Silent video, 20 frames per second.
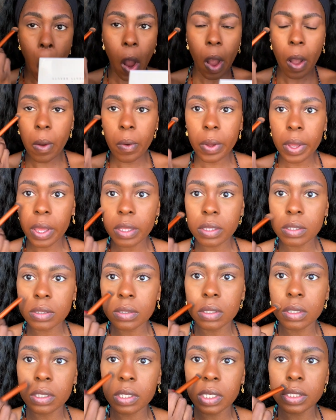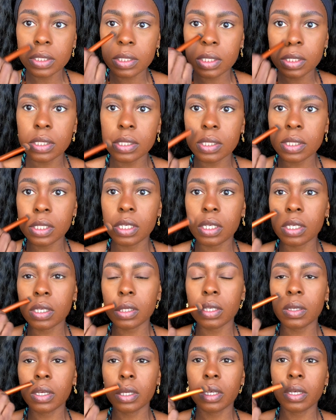Okay, so you guys can see
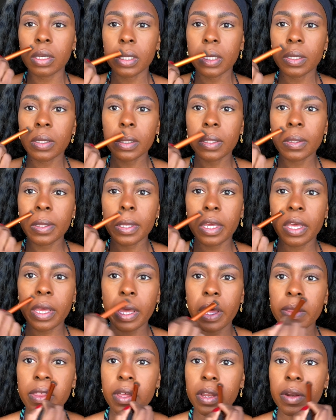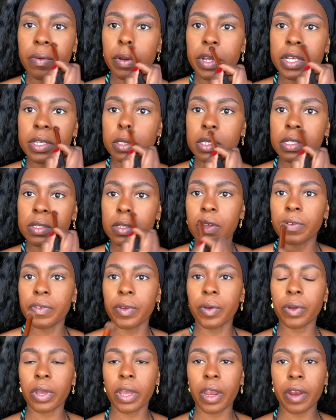like how that erases all
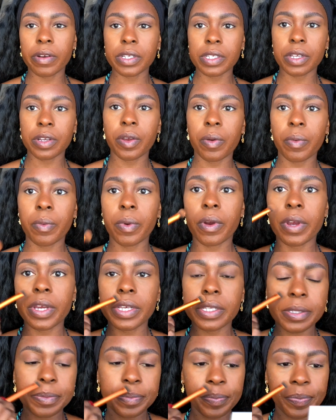your cares and your worries.